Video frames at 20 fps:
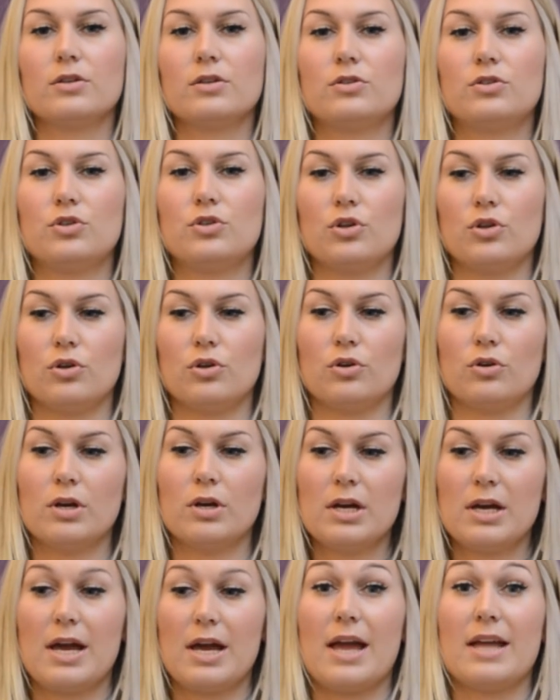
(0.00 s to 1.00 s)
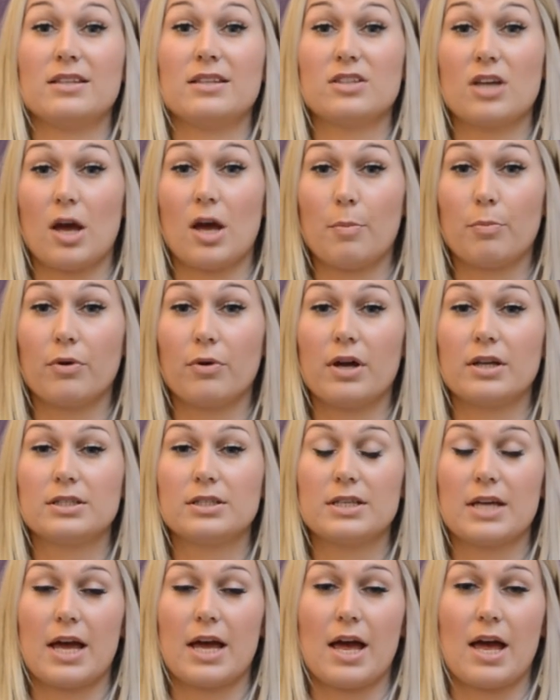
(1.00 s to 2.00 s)
to interpret
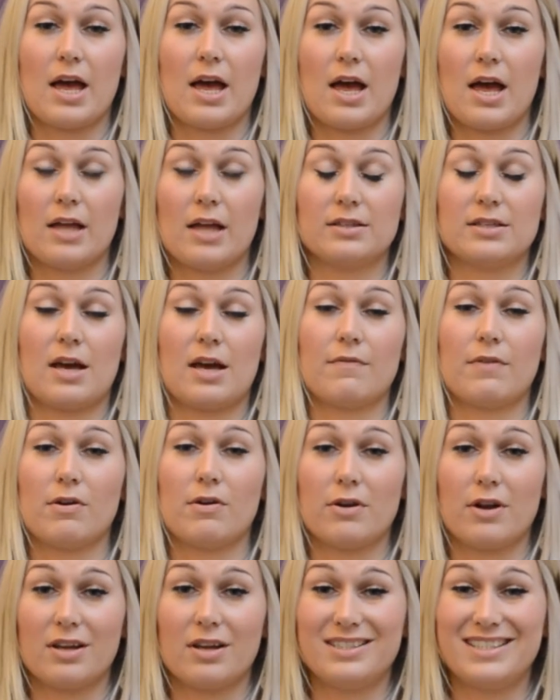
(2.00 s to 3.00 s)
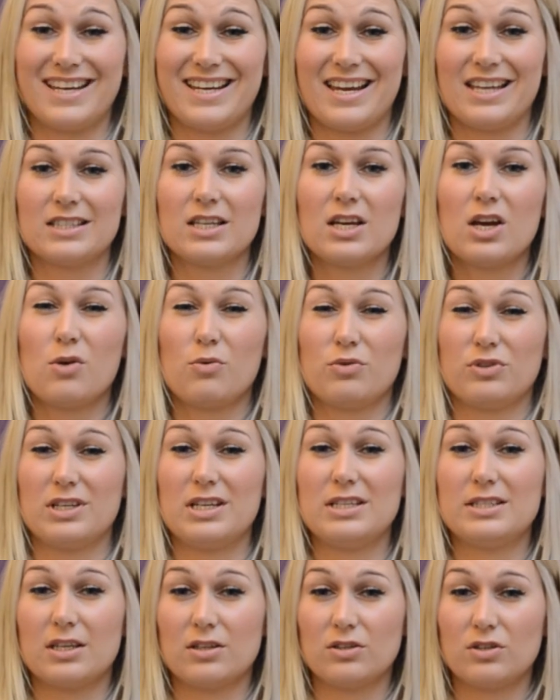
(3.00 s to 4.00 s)
and to have their own ideas, which
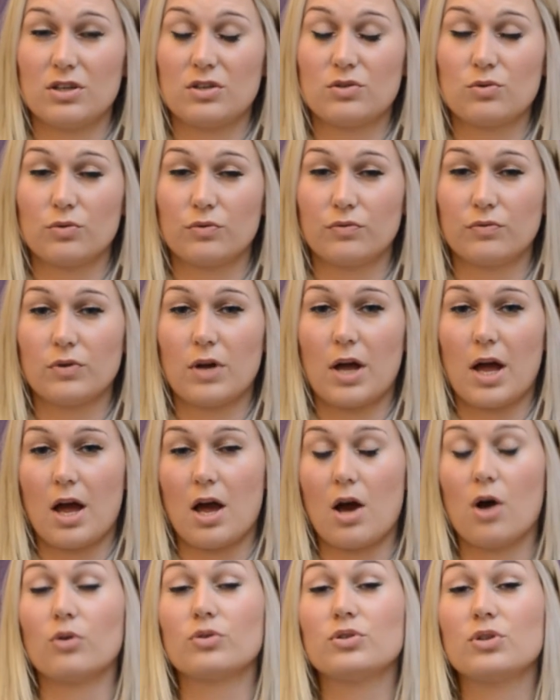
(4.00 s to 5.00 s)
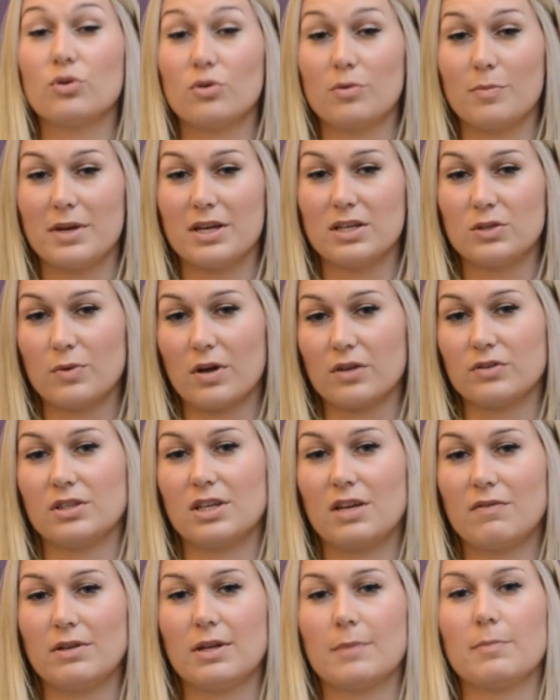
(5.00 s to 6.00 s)
leads into sort of autonomy as well, so
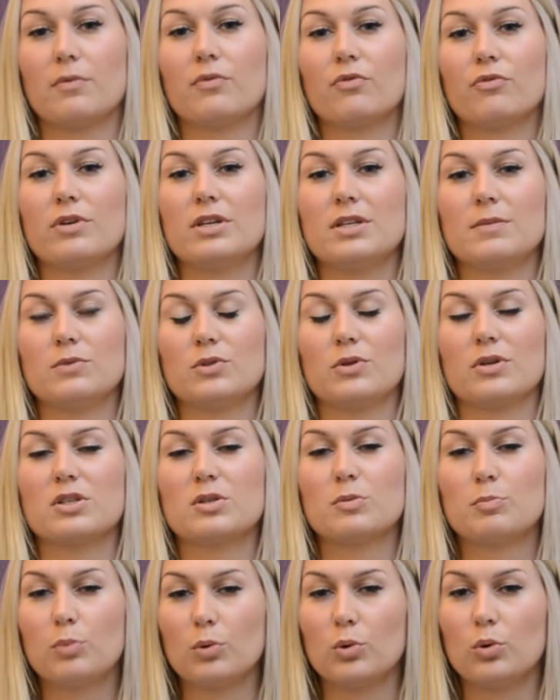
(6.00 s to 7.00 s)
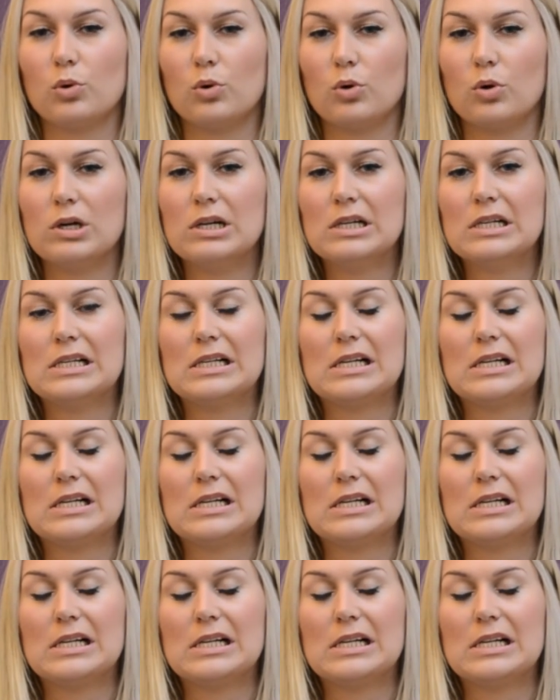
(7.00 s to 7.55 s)
giving them the freedom to explore